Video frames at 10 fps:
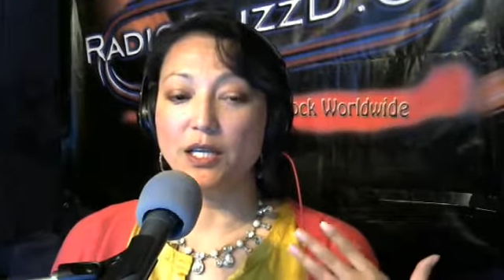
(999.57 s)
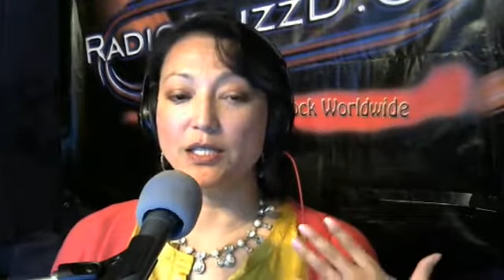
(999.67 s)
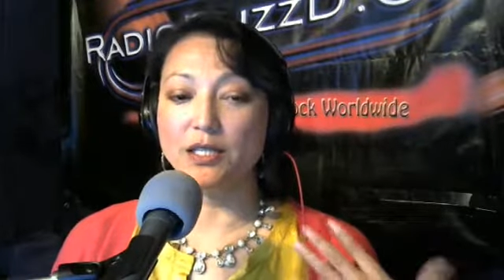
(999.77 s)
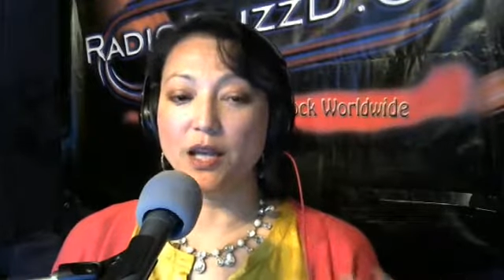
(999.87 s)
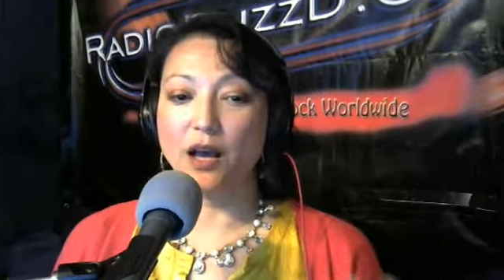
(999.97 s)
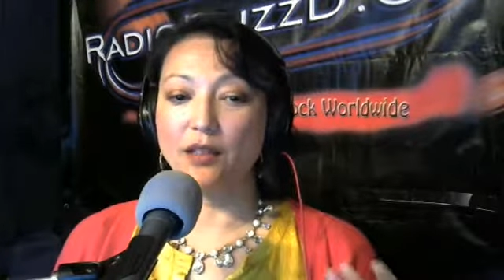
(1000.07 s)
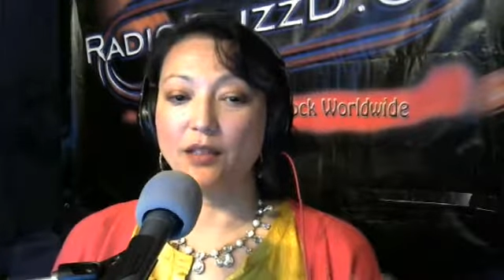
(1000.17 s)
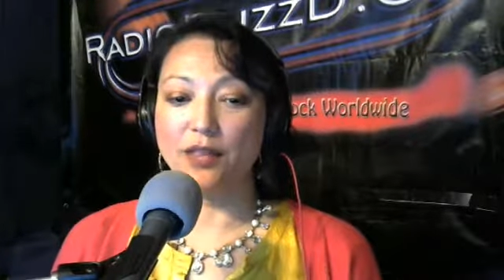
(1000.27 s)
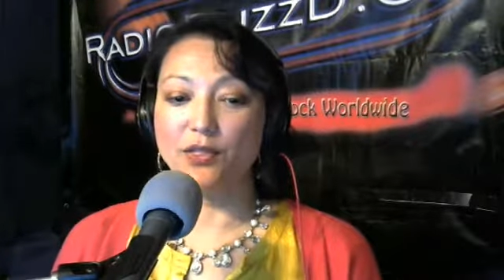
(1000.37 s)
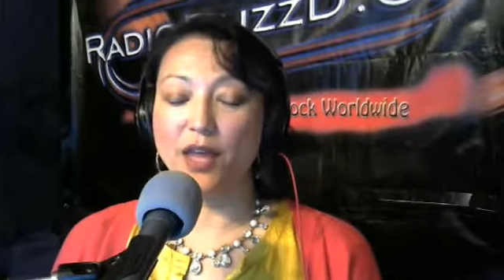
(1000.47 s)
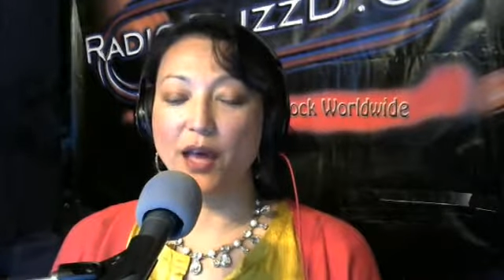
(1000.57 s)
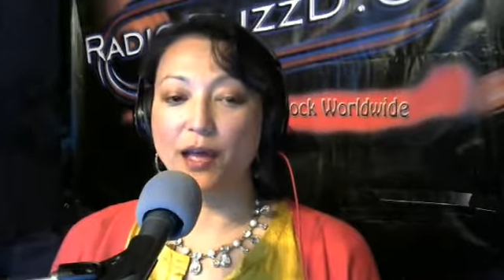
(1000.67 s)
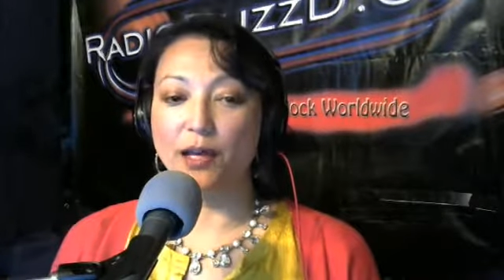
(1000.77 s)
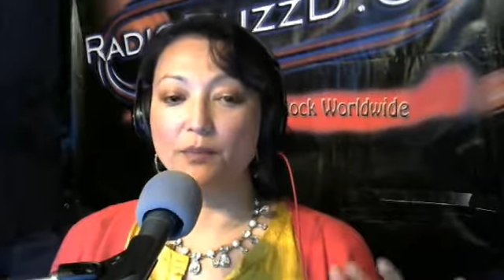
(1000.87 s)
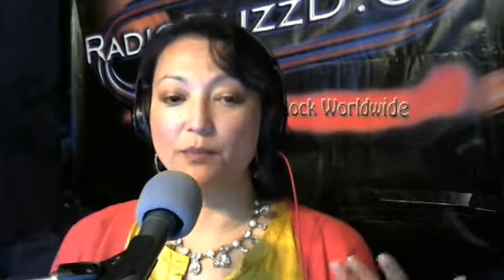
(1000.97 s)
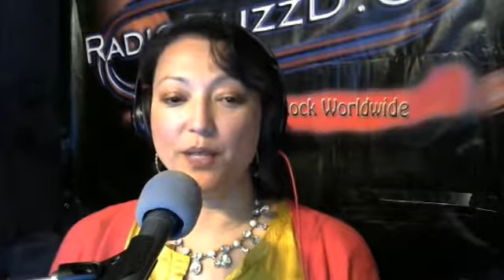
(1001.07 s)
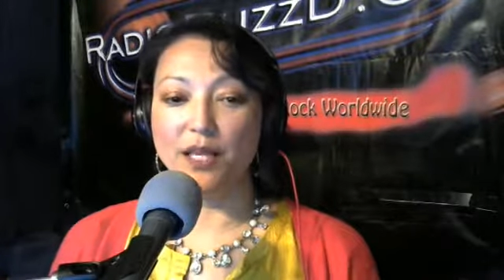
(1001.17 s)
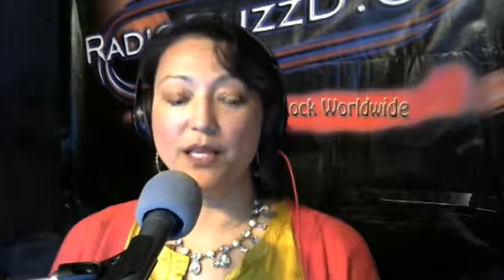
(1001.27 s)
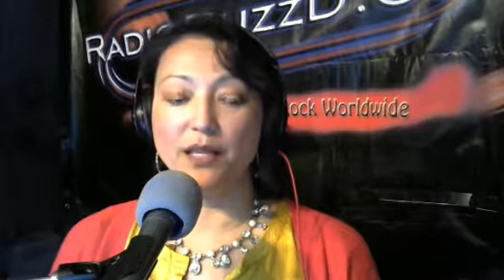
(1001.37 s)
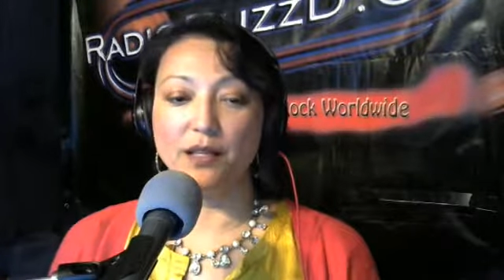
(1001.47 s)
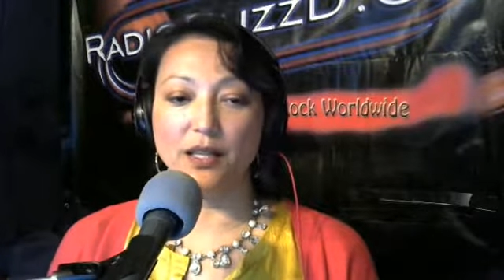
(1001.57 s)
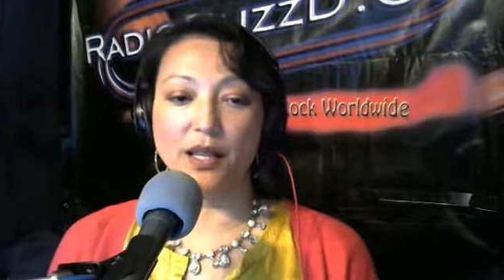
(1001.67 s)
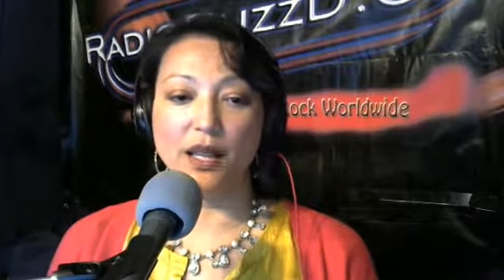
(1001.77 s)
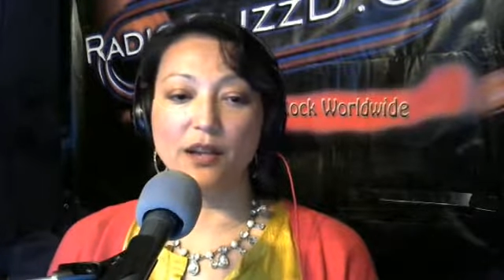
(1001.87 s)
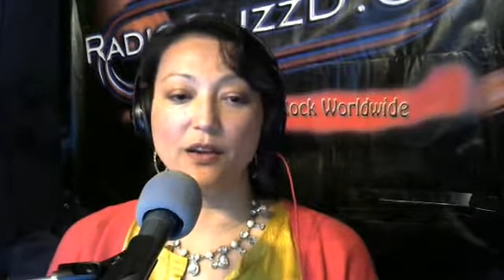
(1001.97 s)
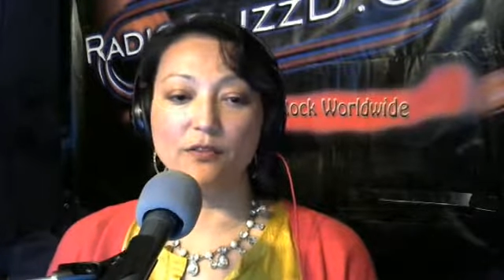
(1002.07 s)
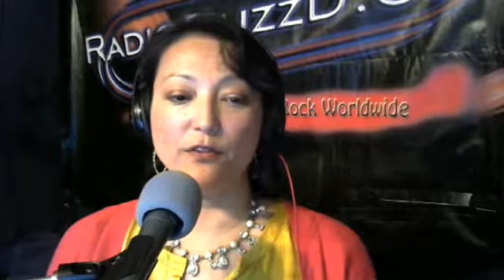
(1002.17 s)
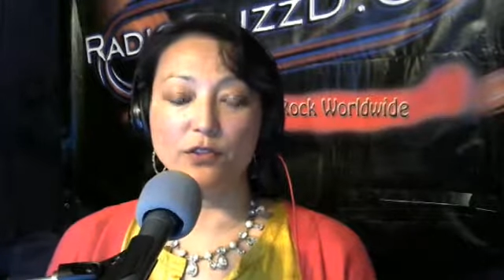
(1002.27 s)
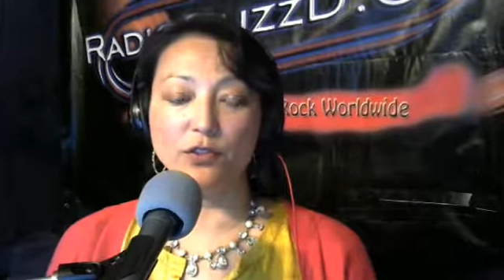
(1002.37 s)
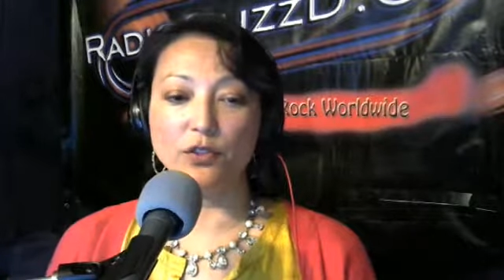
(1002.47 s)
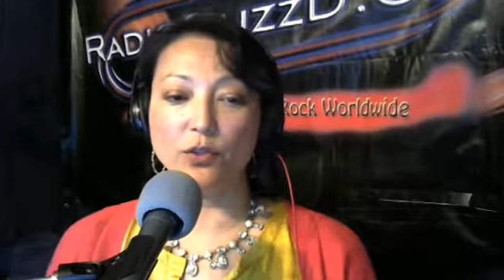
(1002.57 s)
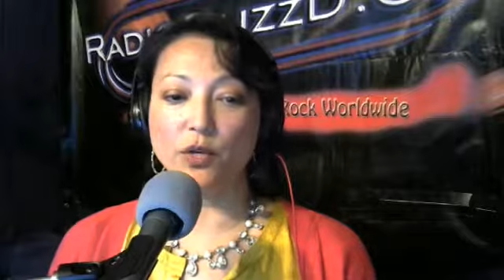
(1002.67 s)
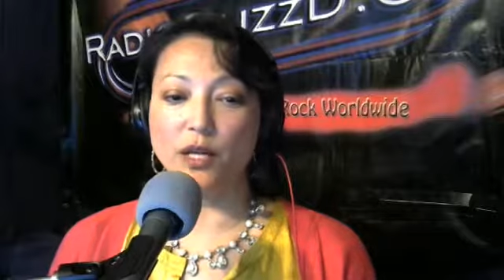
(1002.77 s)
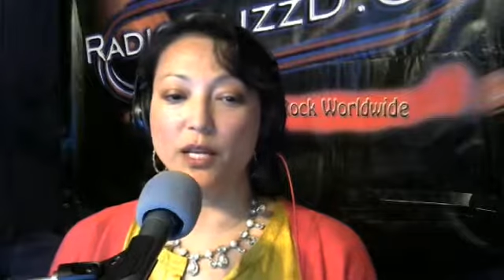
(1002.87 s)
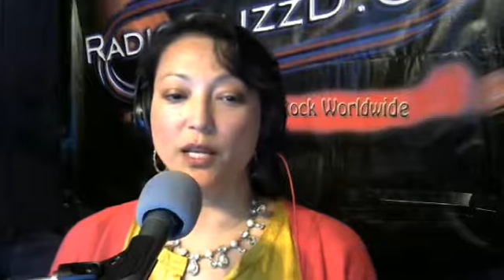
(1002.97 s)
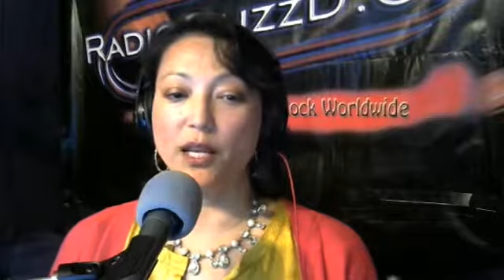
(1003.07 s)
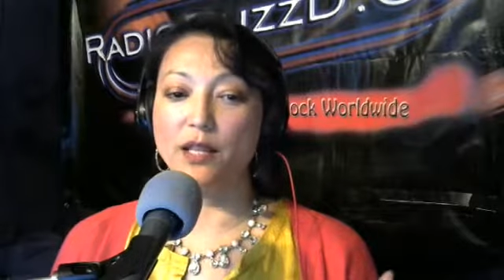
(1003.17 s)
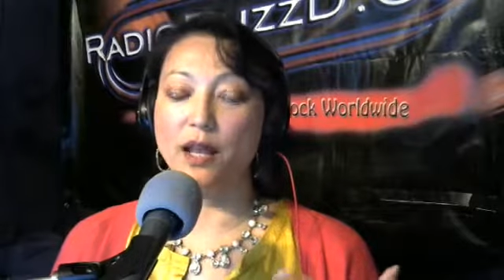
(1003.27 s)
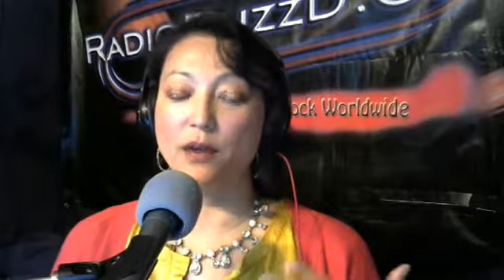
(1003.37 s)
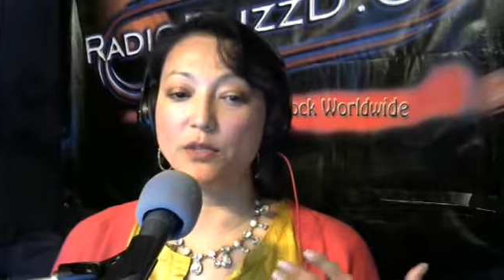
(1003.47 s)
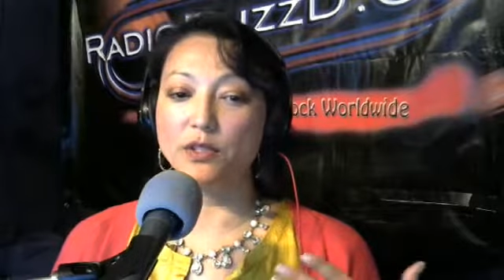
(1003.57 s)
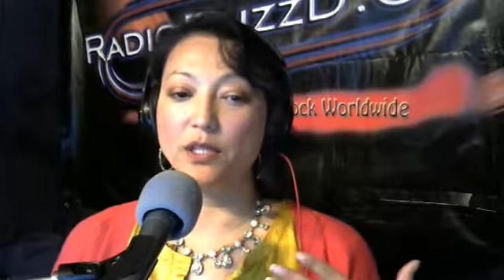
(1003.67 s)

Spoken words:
did not let that be the end of her story. And that was